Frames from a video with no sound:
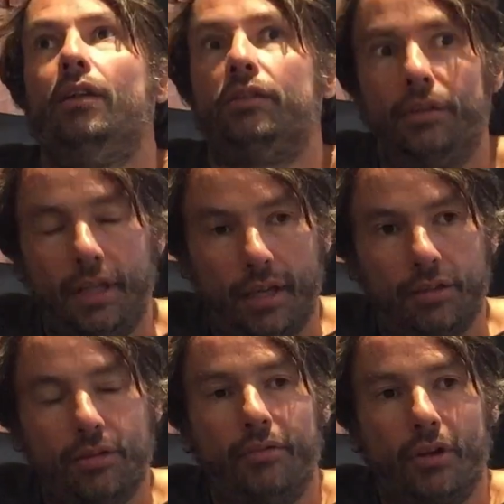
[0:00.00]
So yeah,
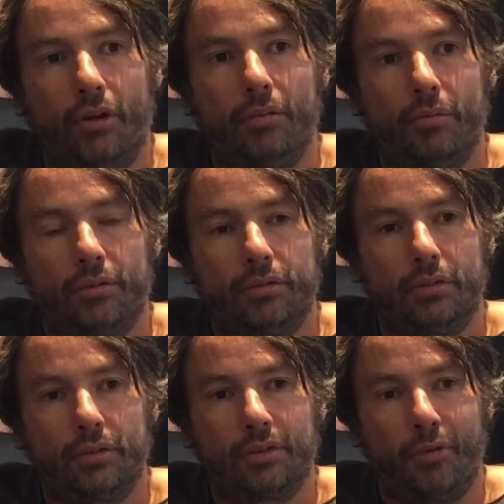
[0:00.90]
so I've gone
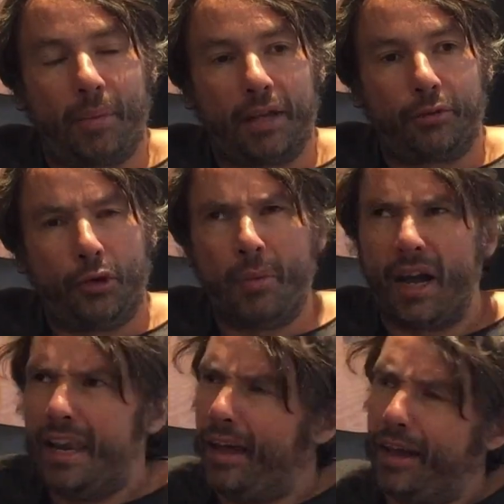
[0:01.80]
back through
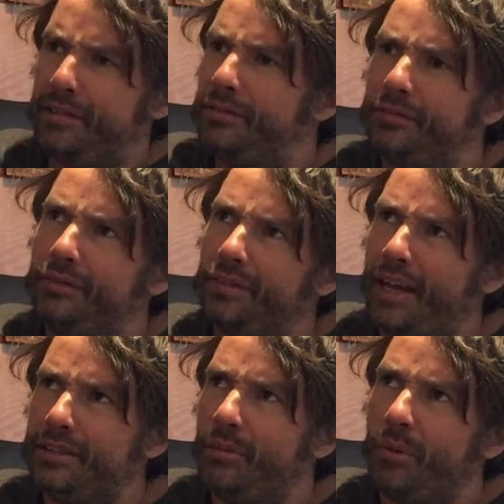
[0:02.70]
my life
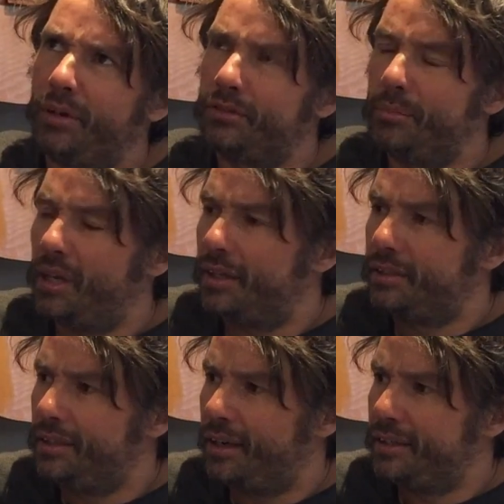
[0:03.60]
as it was from
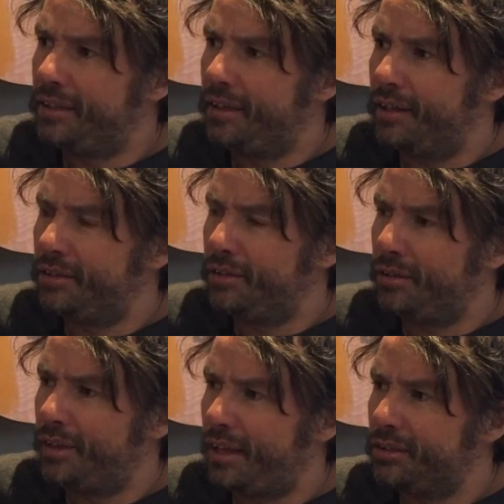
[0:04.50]
1999 to
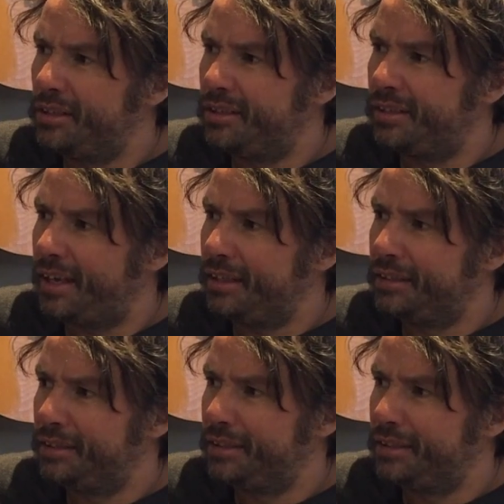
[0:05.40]
2006.